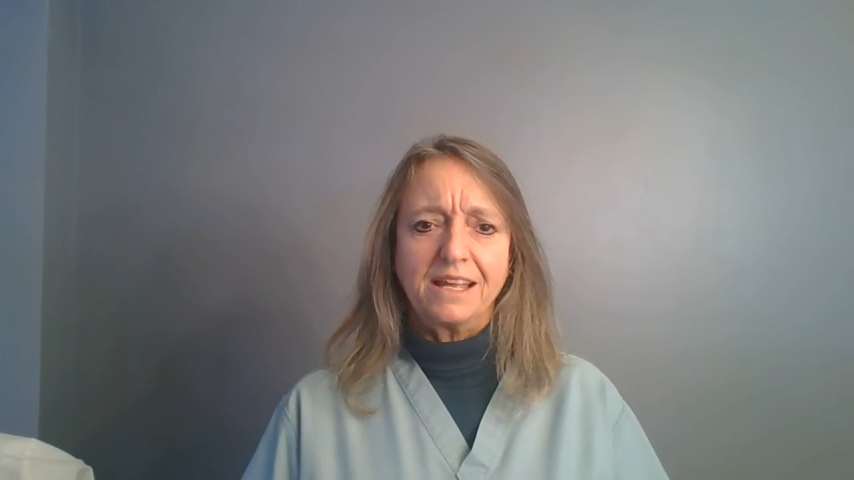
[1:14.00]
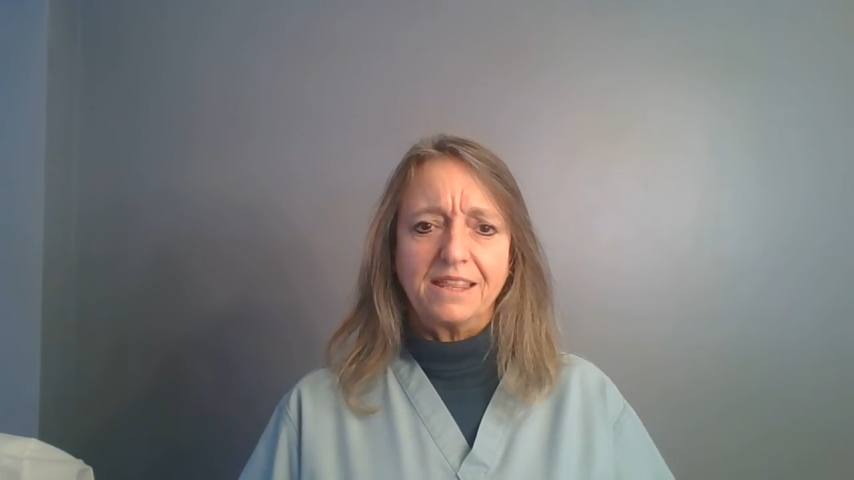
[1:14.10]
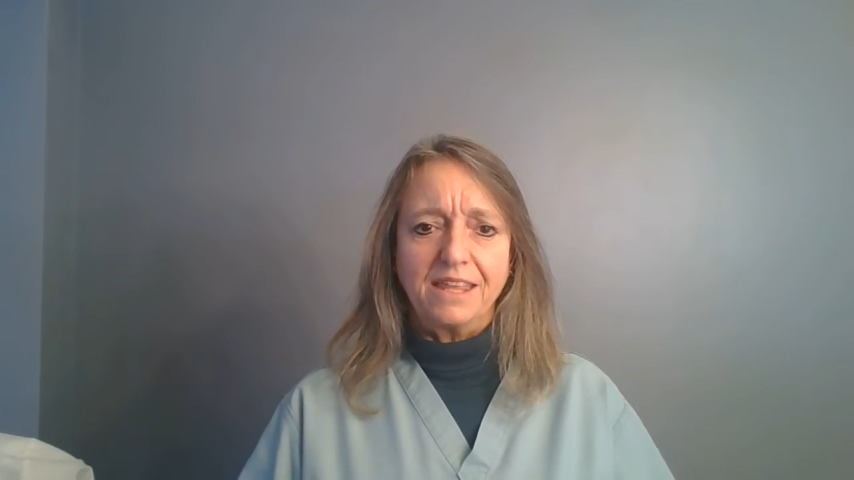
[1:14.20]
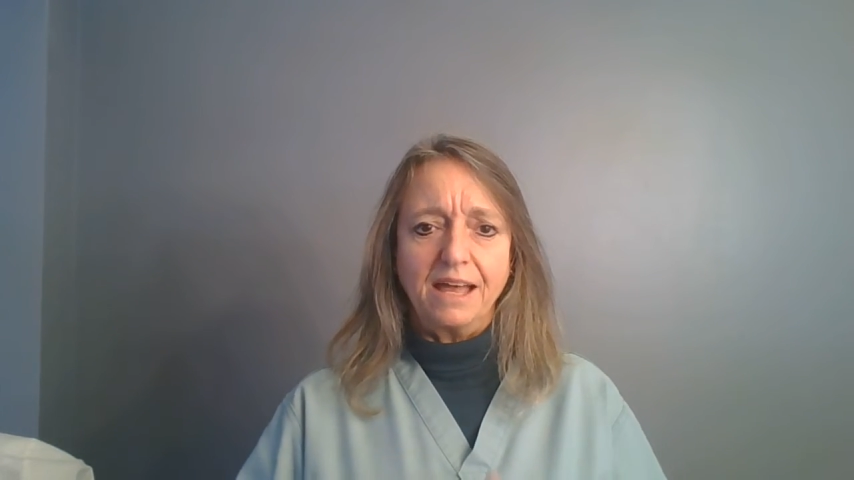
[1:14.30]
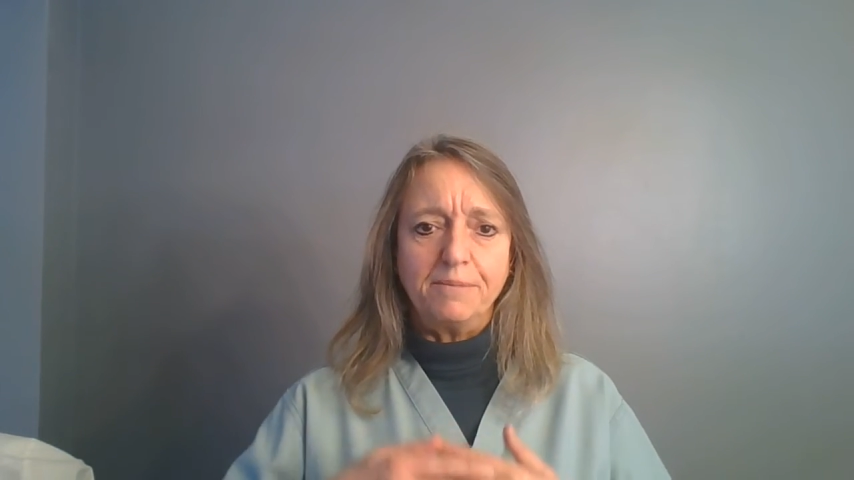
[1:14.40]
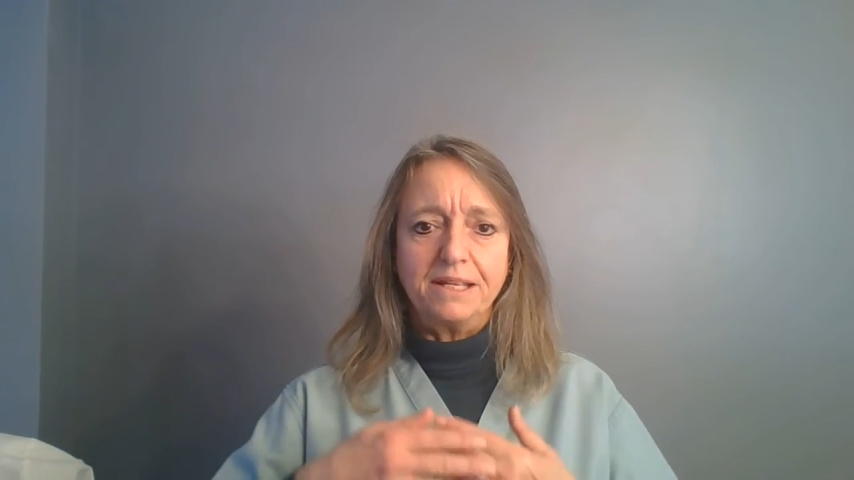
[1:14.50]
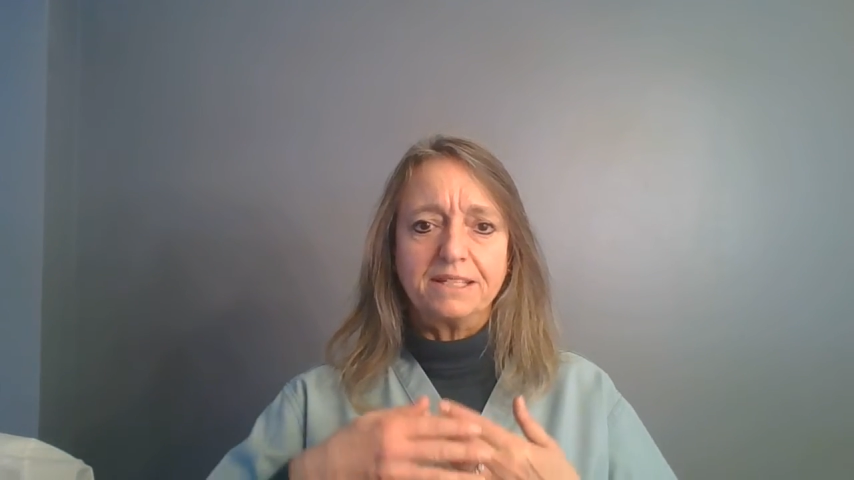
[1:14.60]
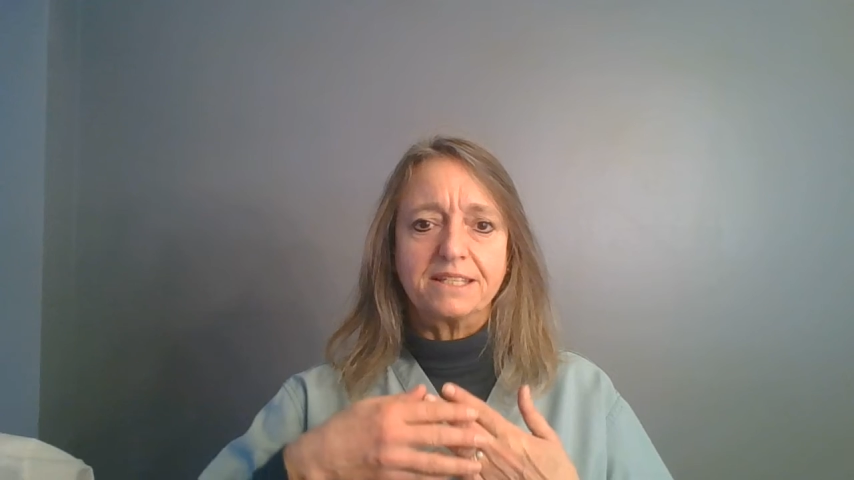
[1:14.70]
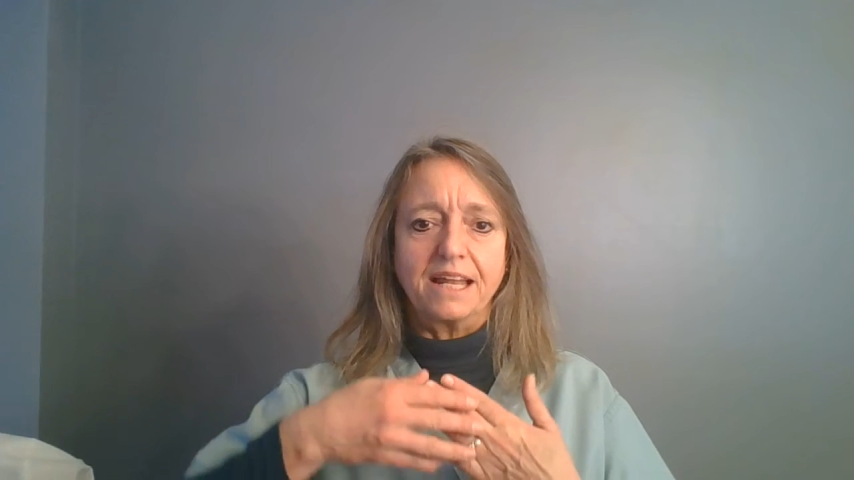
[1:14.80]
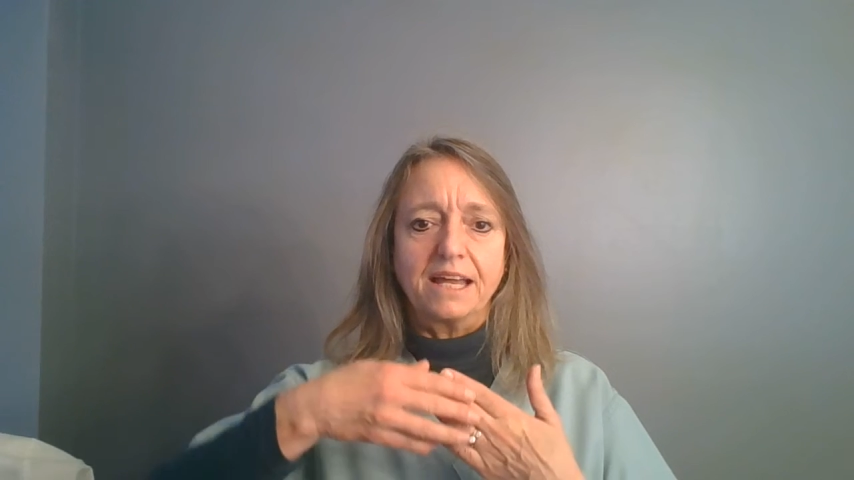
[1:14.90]
That
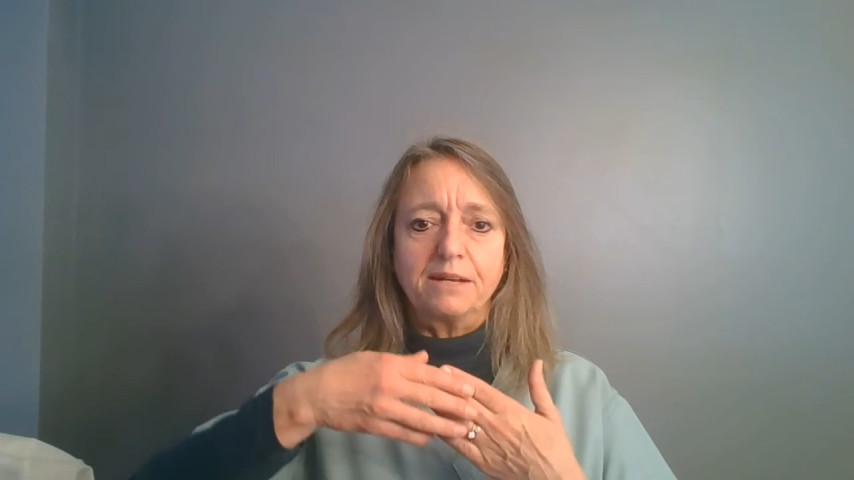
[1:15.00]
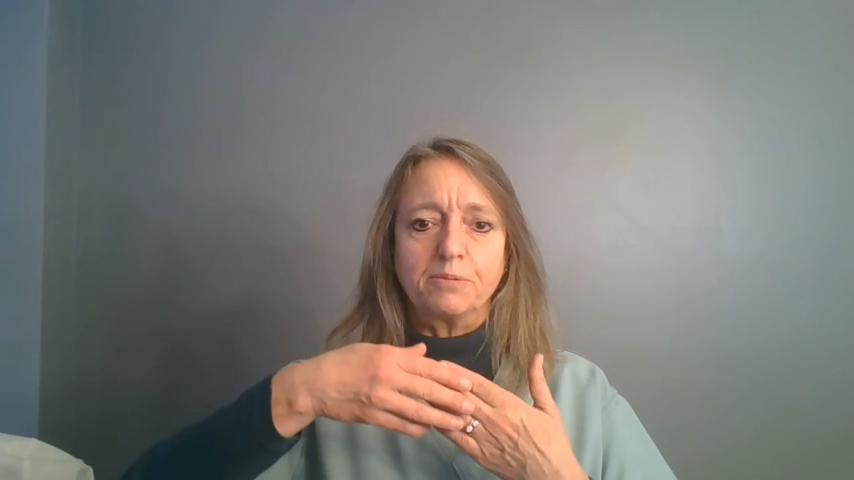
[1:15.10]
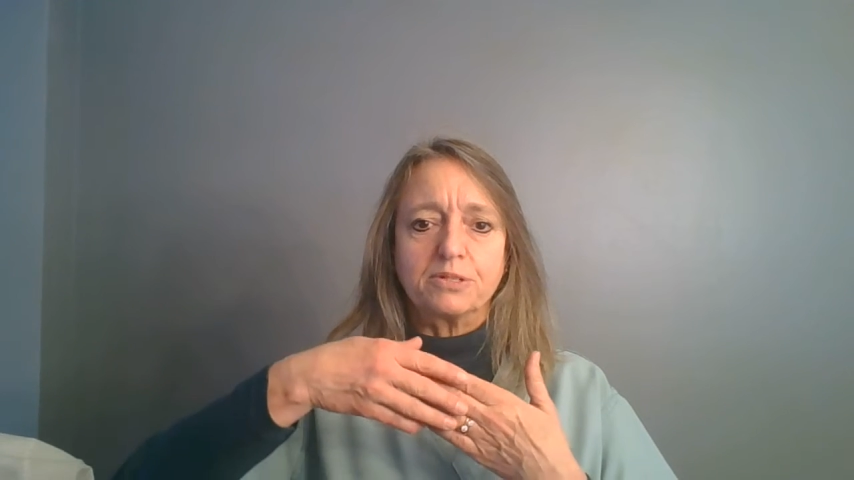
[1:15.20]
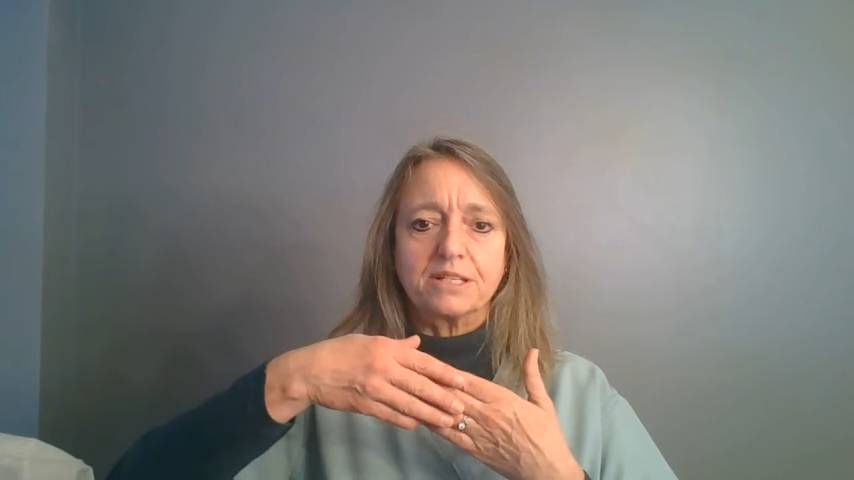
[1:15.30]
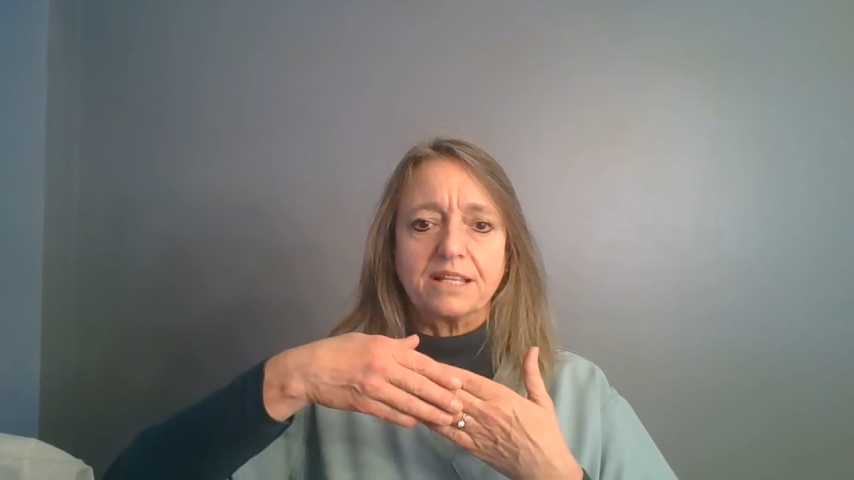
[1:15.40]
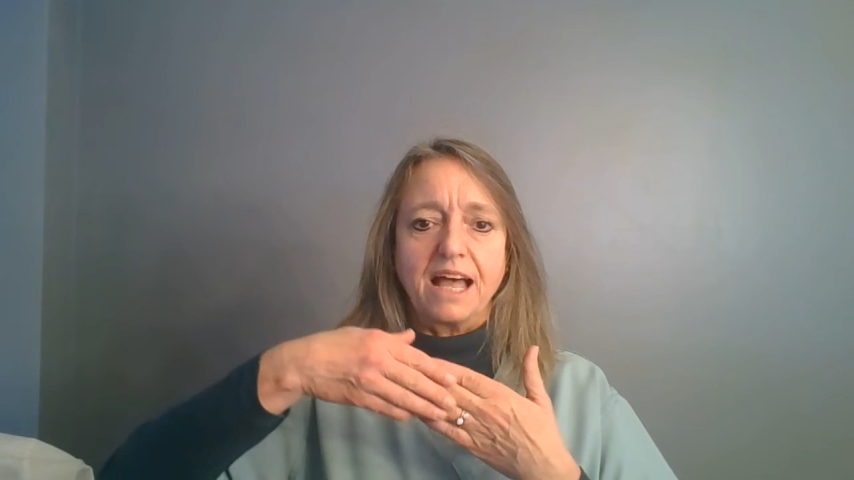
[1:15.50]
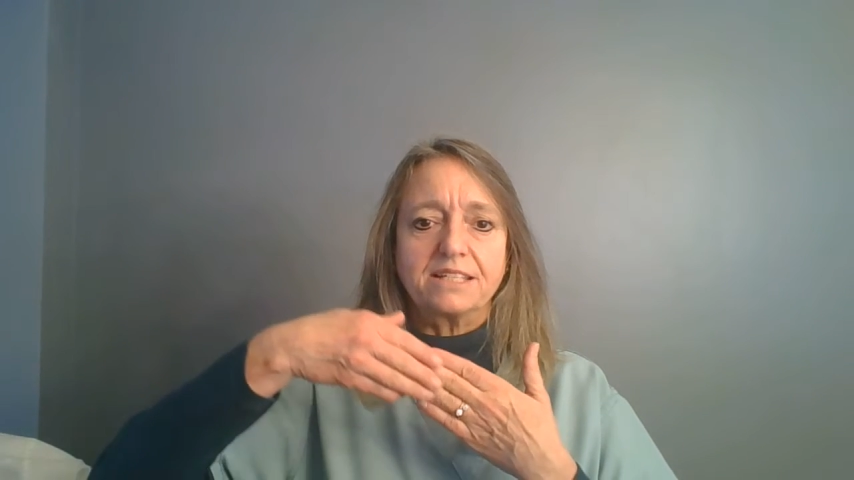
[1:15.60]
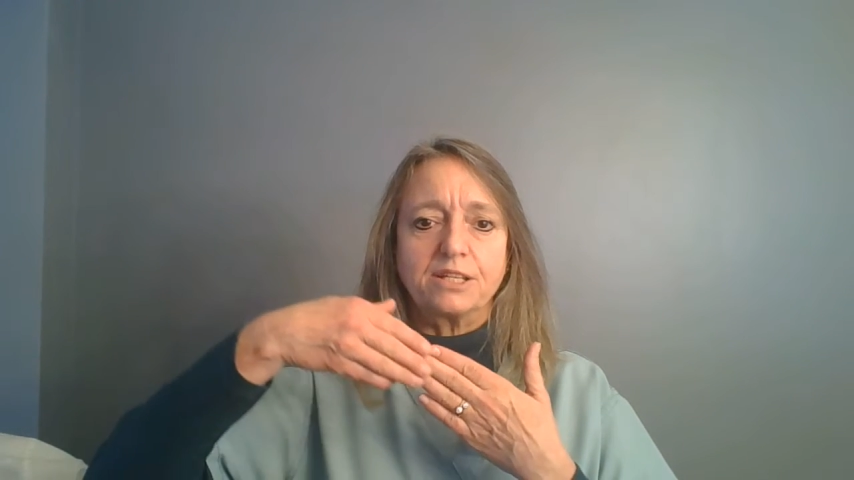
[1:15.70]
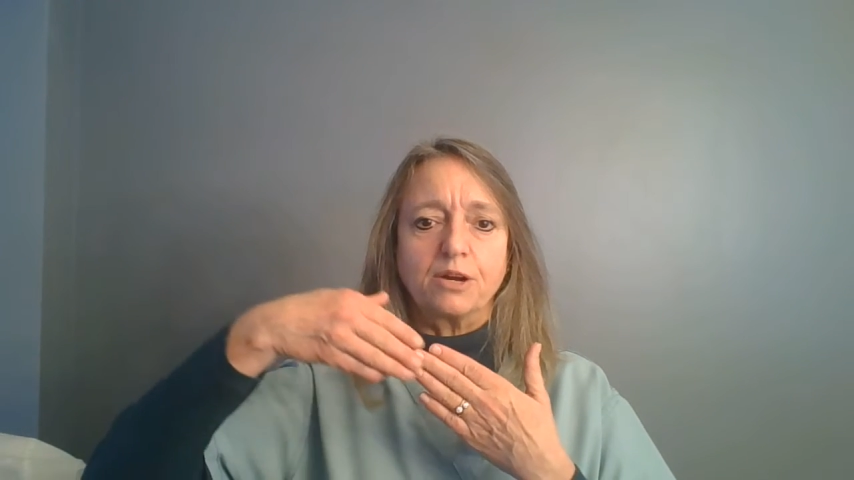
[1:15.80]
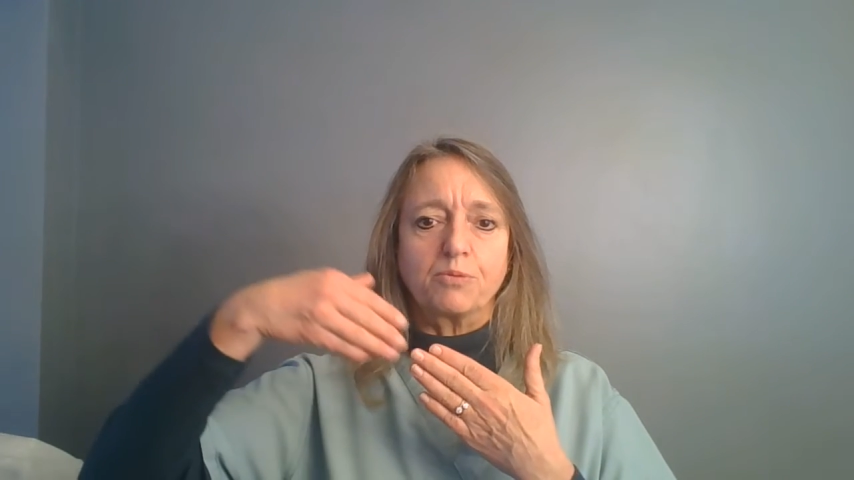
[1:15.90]
means that edibles
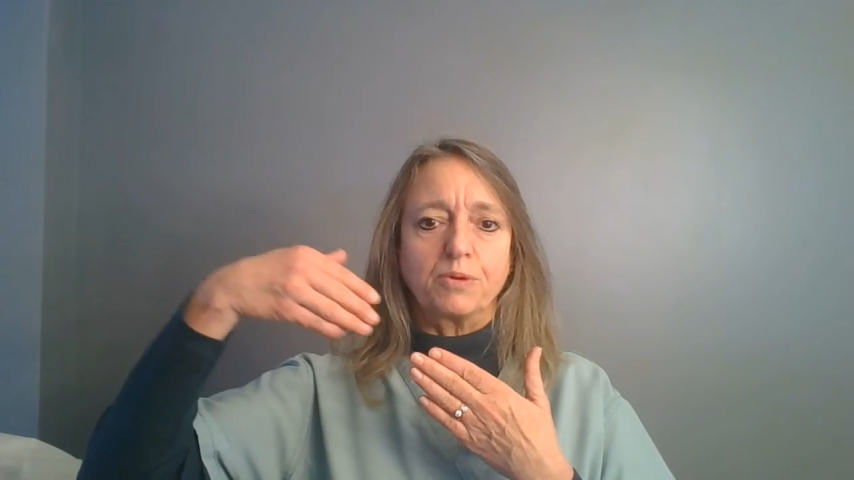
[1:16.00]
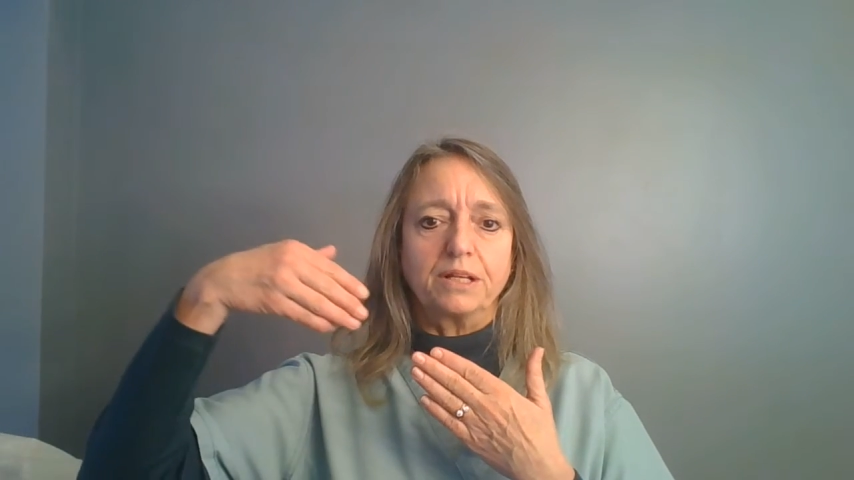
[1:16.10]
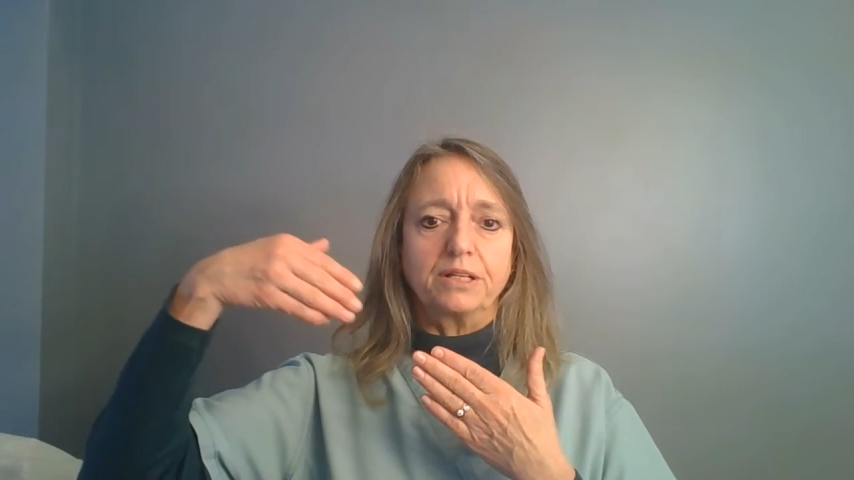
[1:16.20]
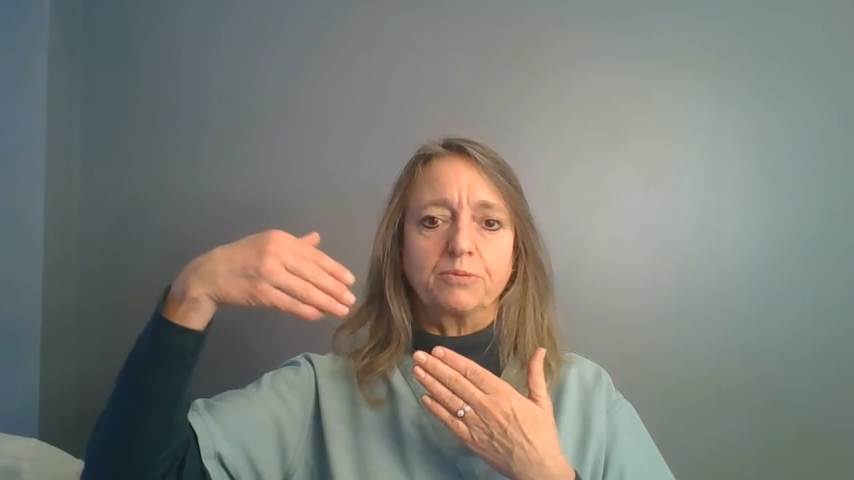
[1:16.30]
last a really,